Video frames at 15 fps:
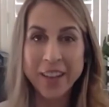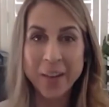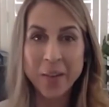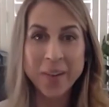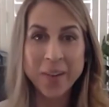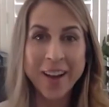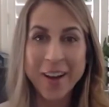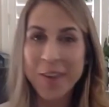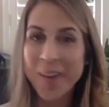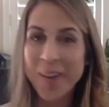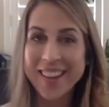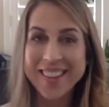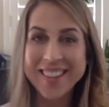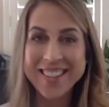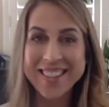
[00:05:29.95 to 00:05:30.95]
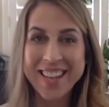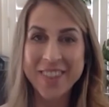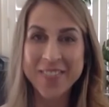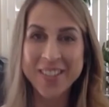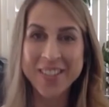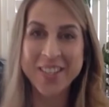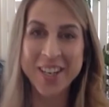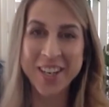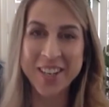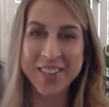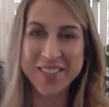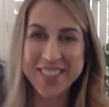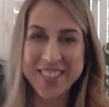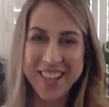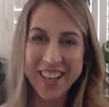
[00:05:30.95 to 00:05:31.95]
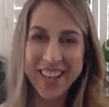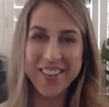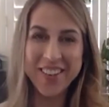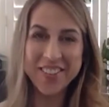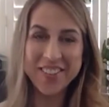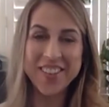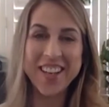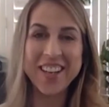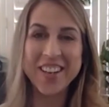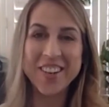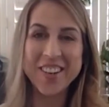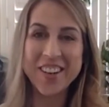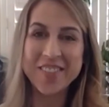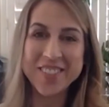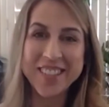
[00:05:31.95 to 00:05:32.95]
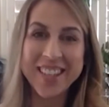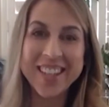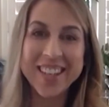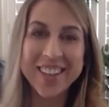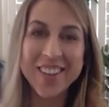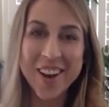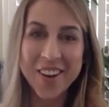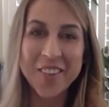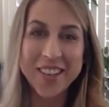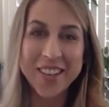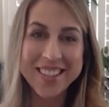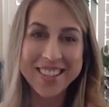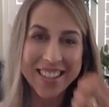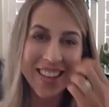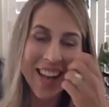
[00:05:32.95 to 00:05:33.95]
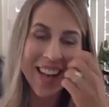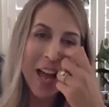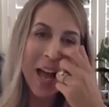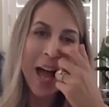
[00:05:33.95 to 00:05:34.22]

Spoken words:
We're not quite the same in terms of interrupting and long-winded.